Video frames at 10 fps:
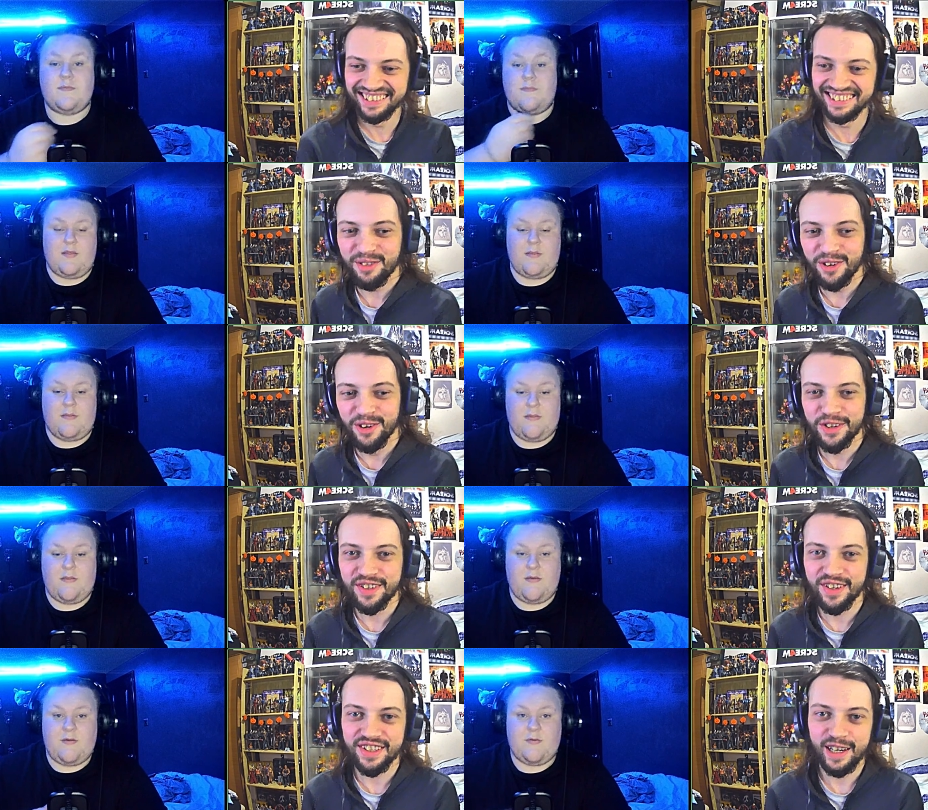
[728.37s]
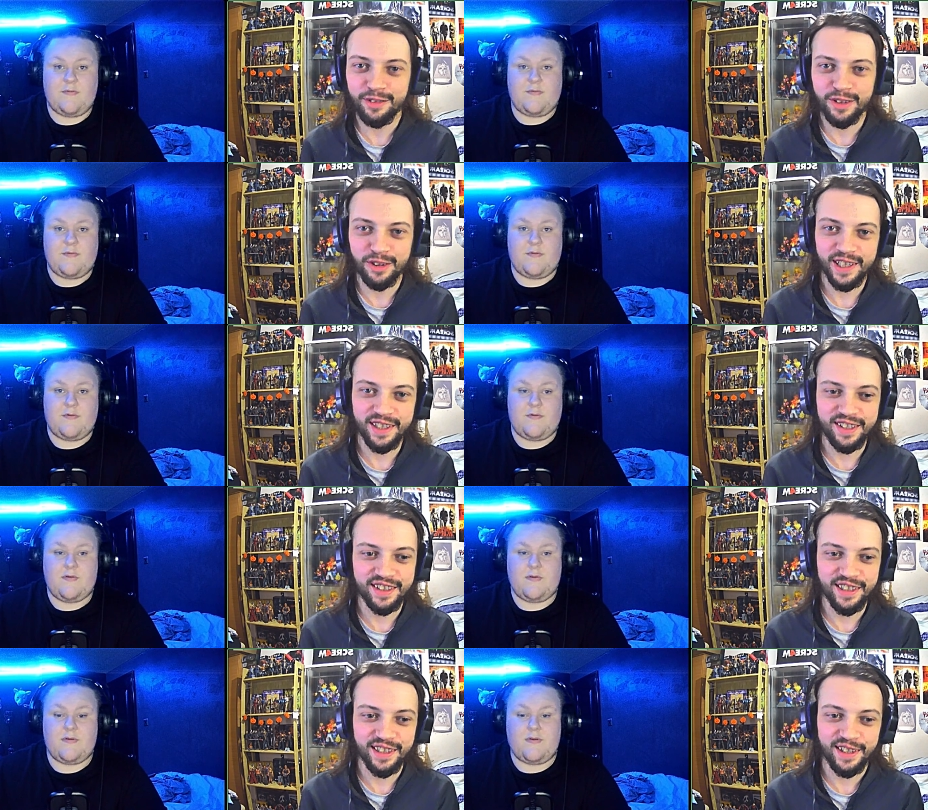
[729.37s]
Speaker 1: but of course, there's an after credit
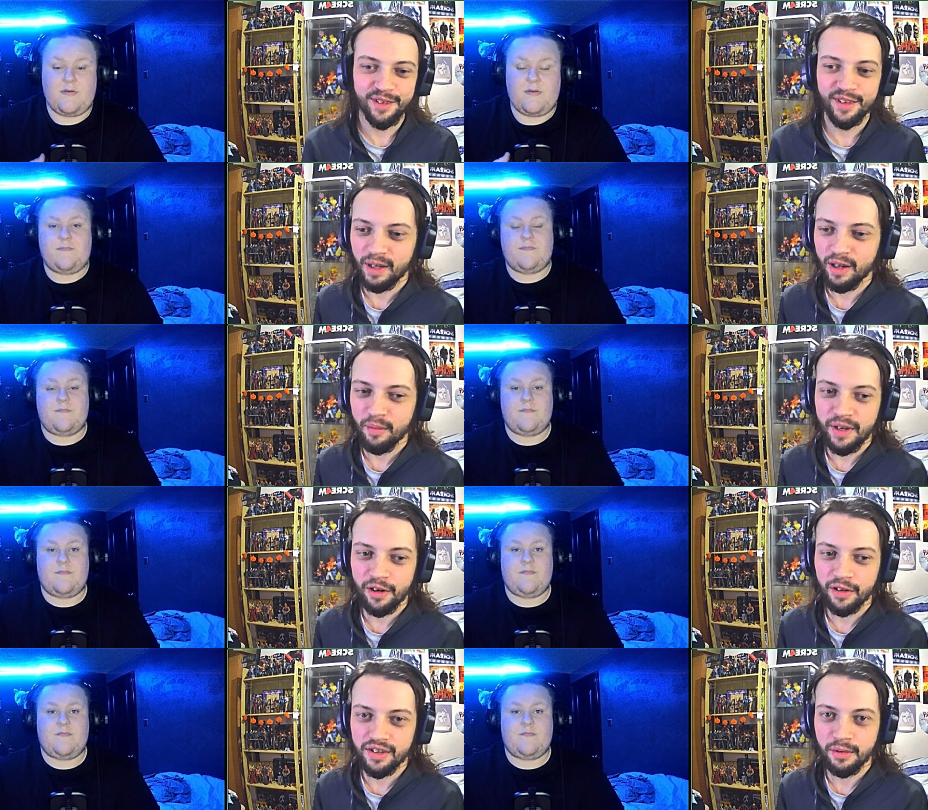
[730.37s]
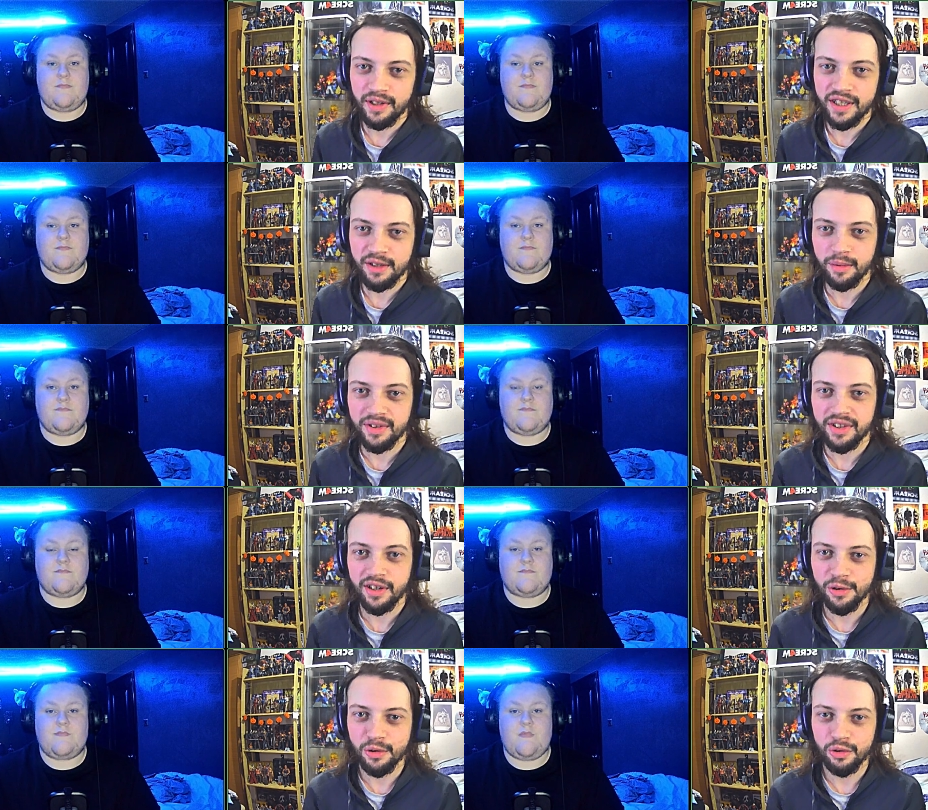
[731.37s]
scene. About a minute or two into it, we see
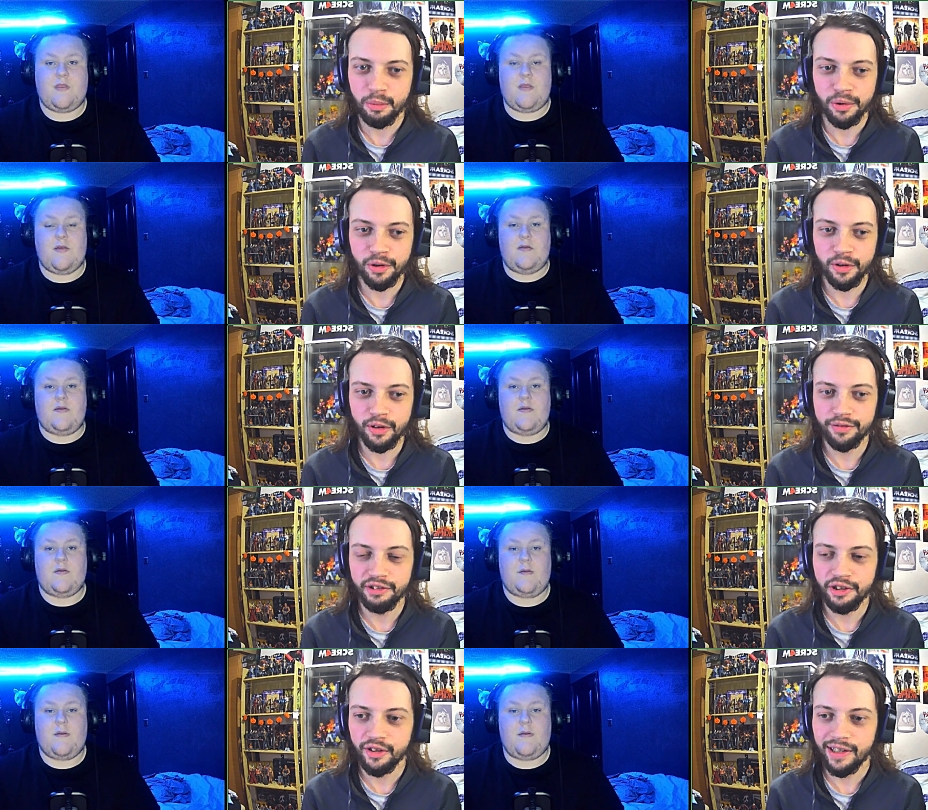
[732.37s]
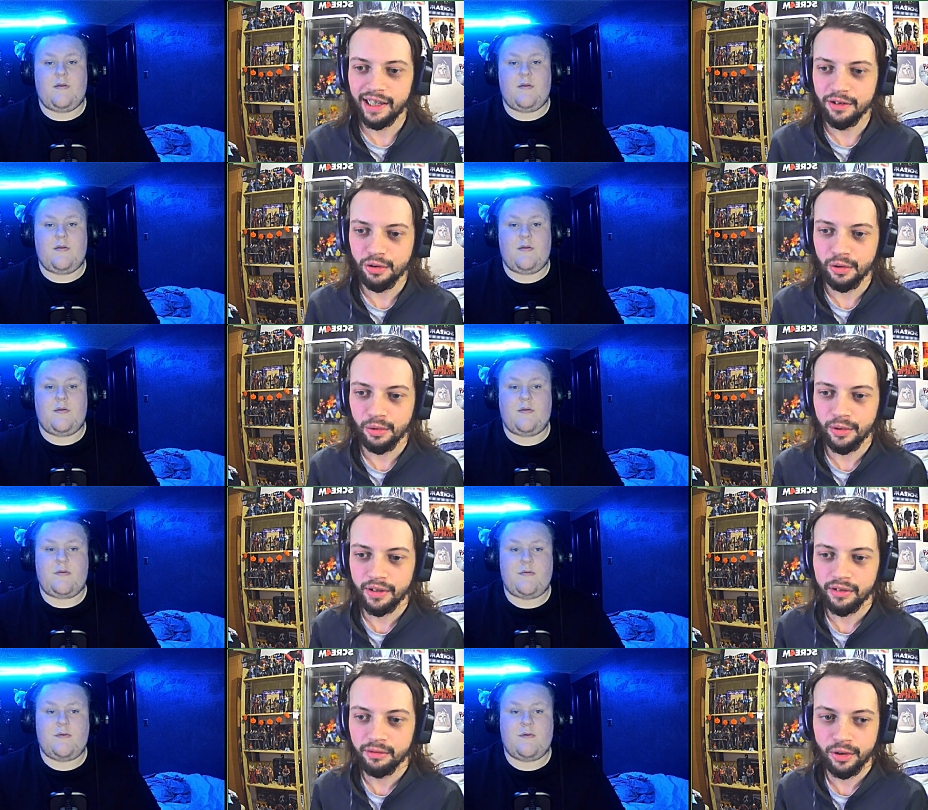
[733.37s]
a news report of uh, Andrew
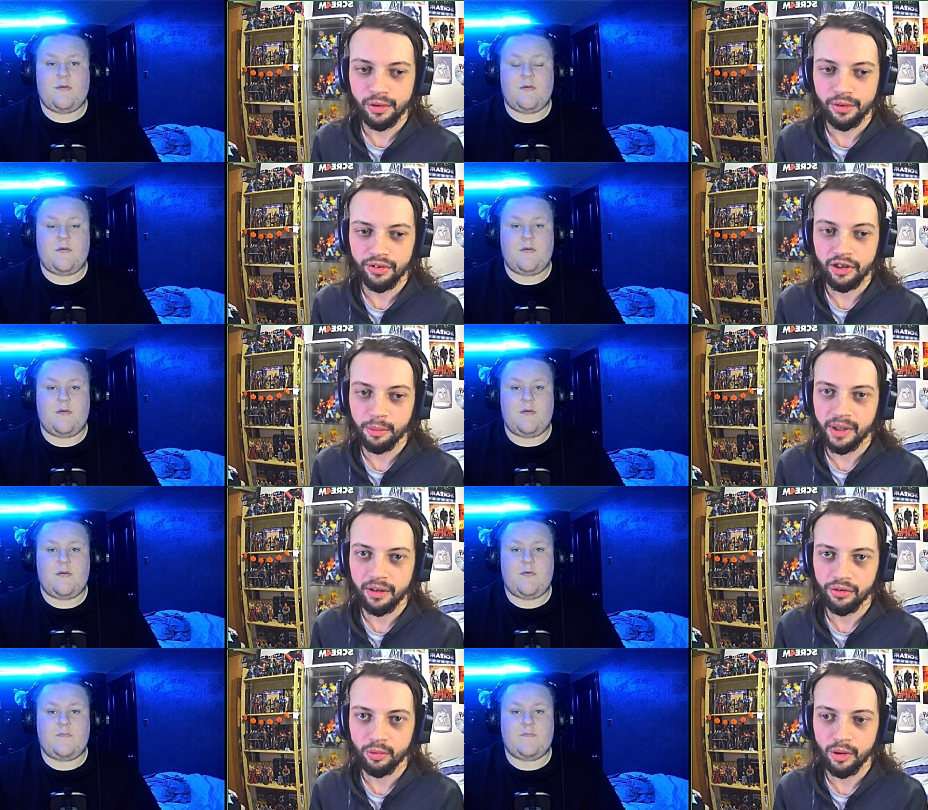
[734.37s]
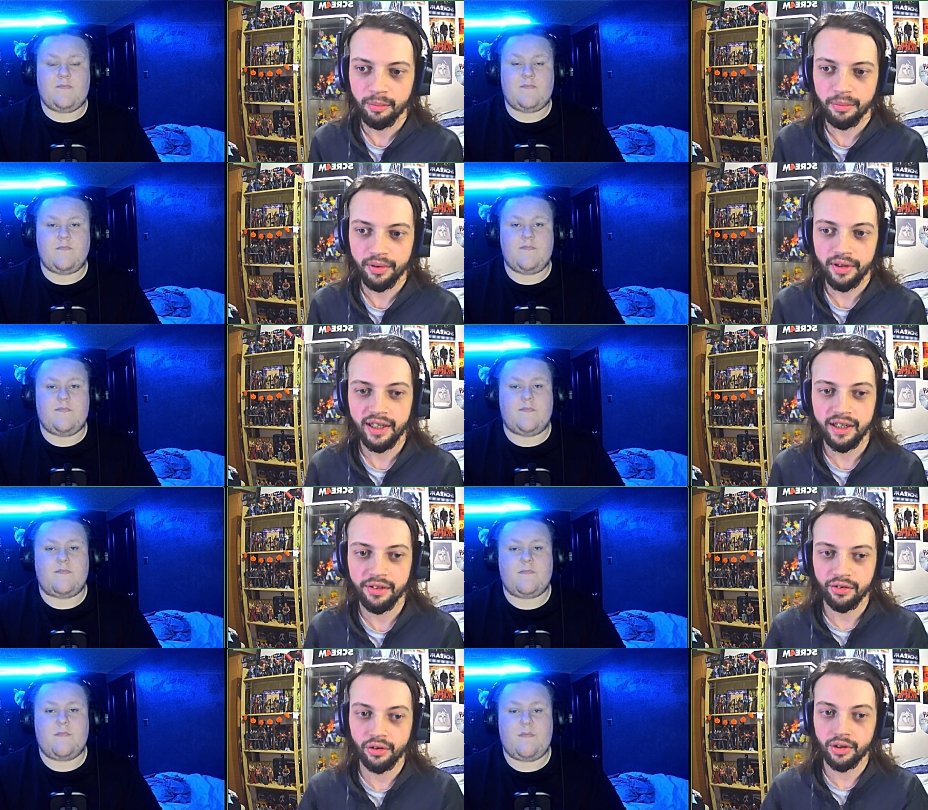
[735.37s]
and Rose like coming out of the swamp, and
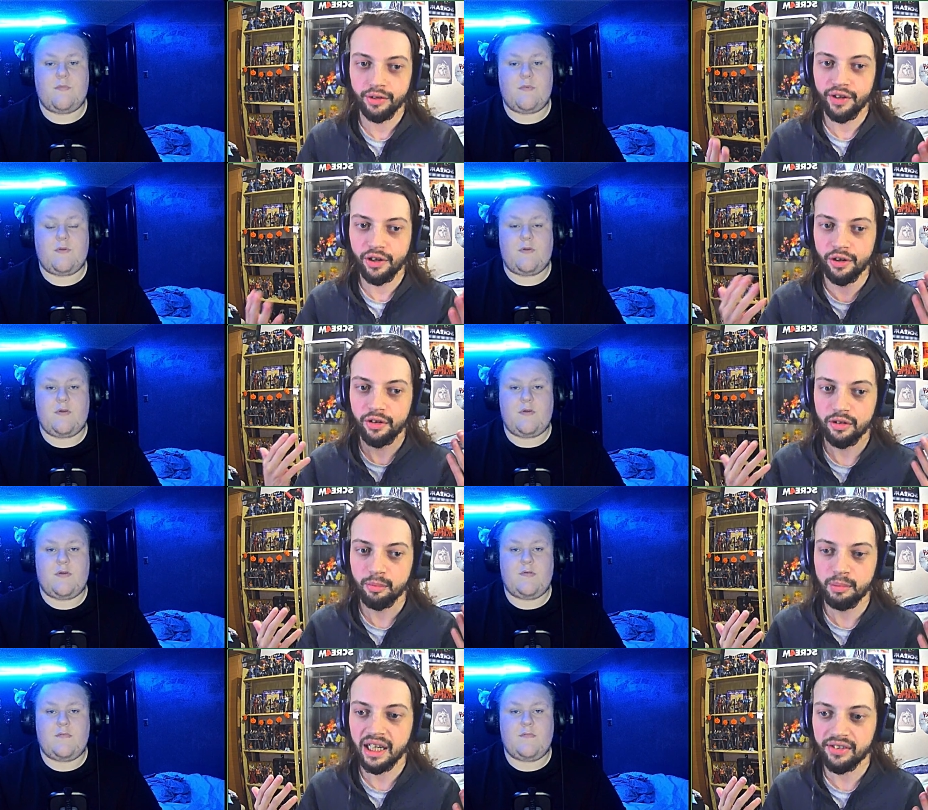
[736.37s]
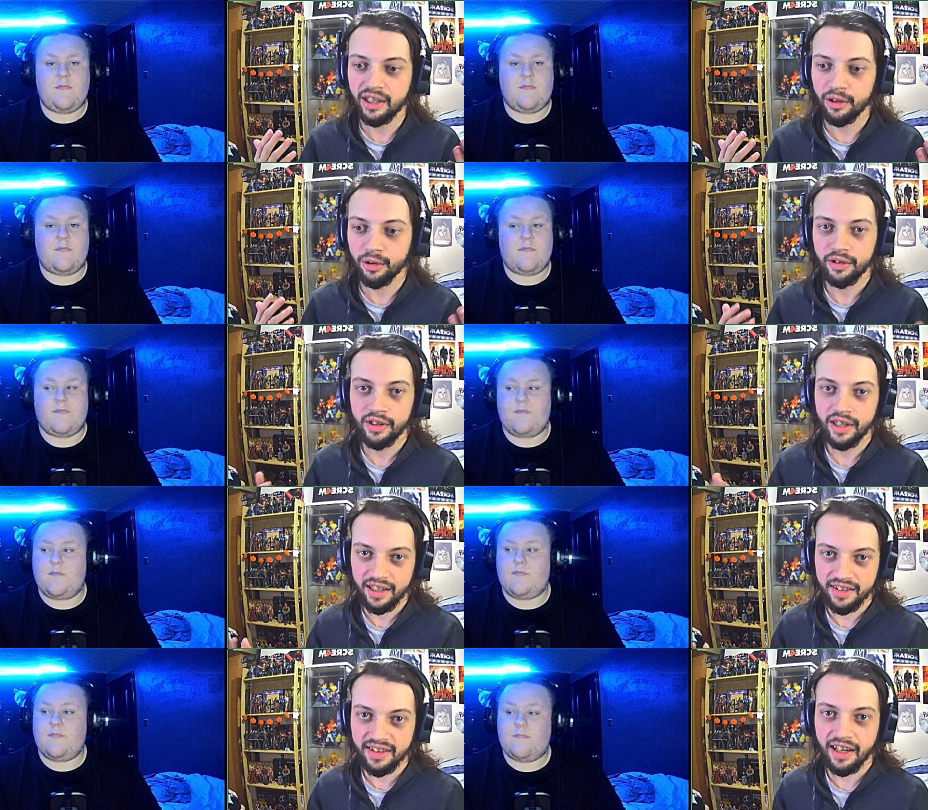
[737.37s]
it slowly uh, backs out, and it's